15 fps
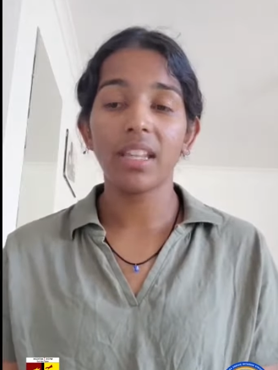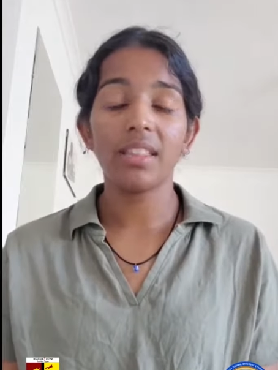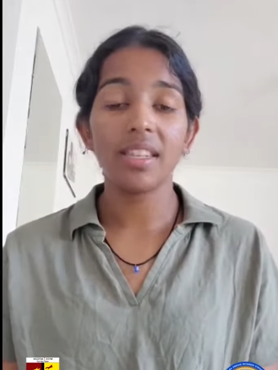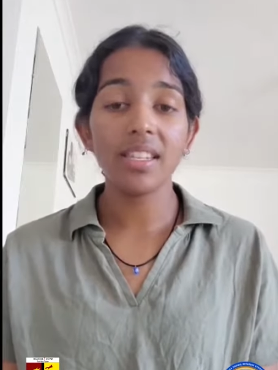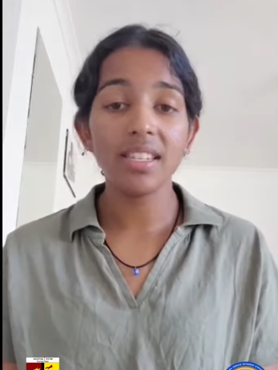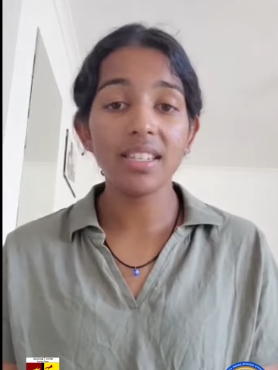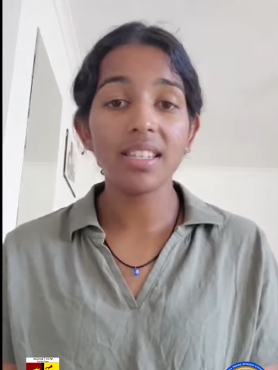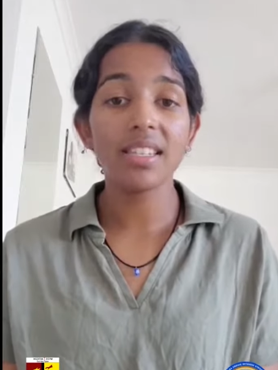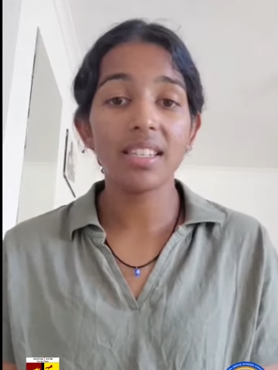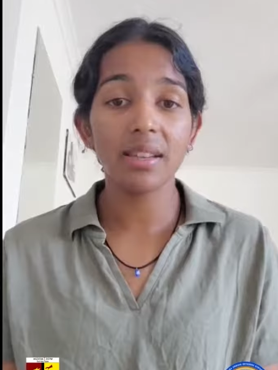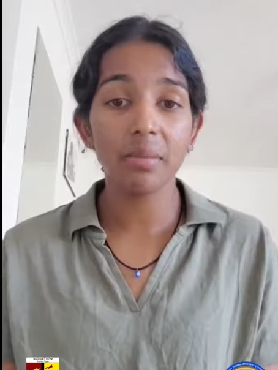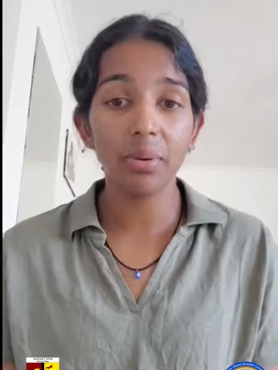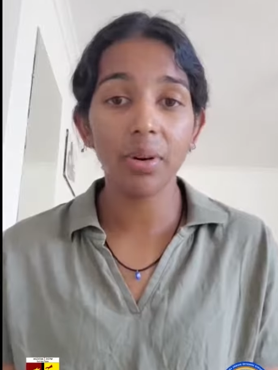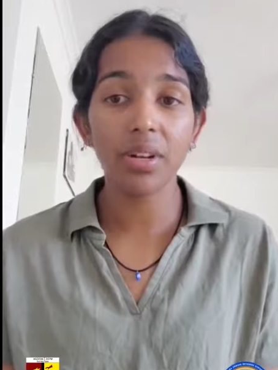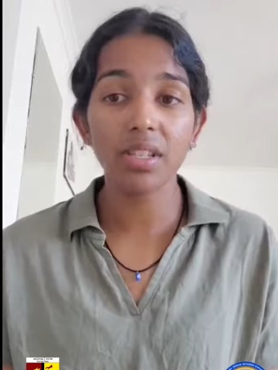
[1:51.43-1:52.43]
This is the
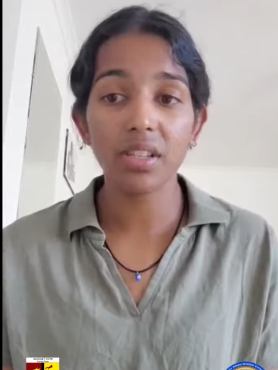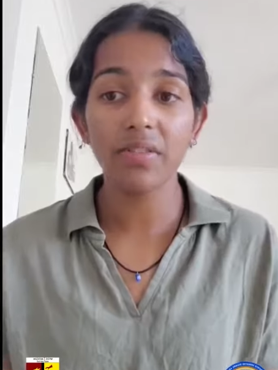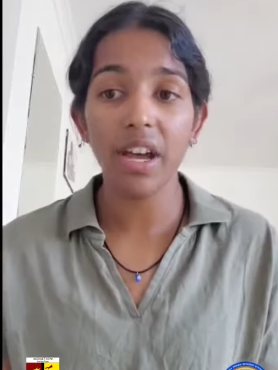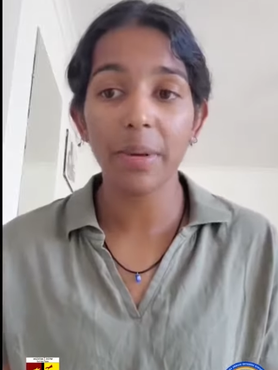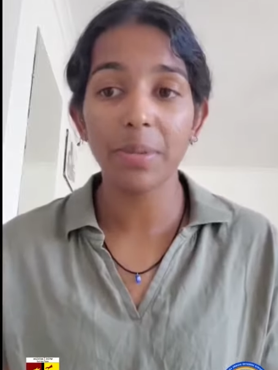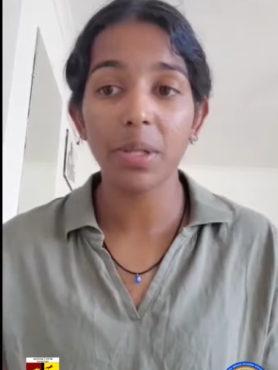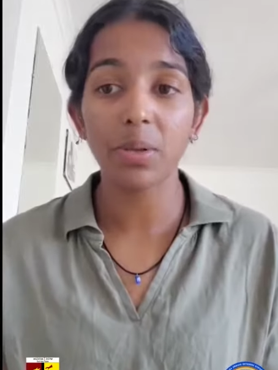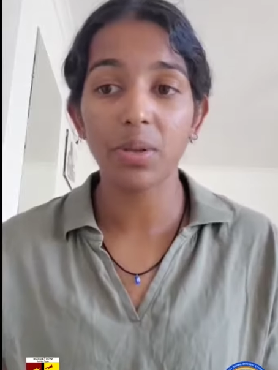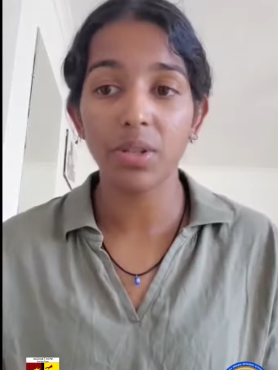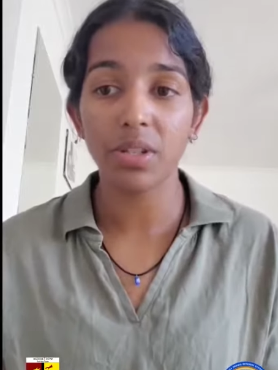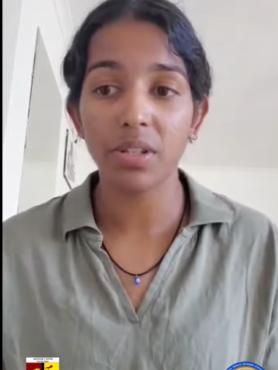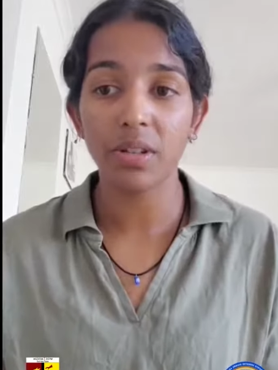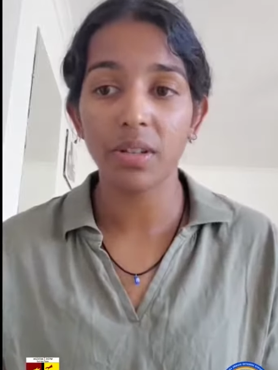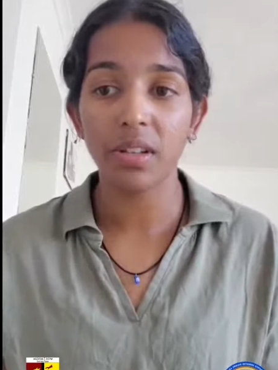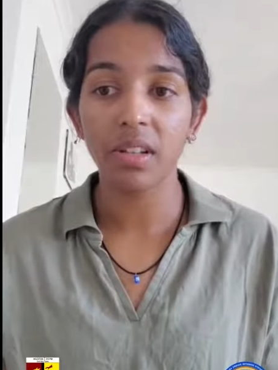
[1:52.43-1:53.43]
importance of
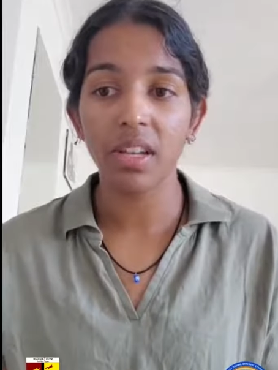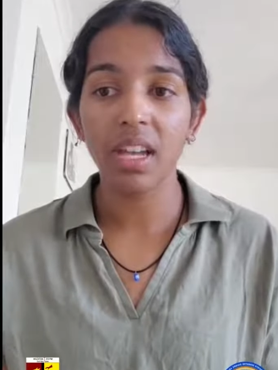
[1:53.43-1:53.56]
absolution.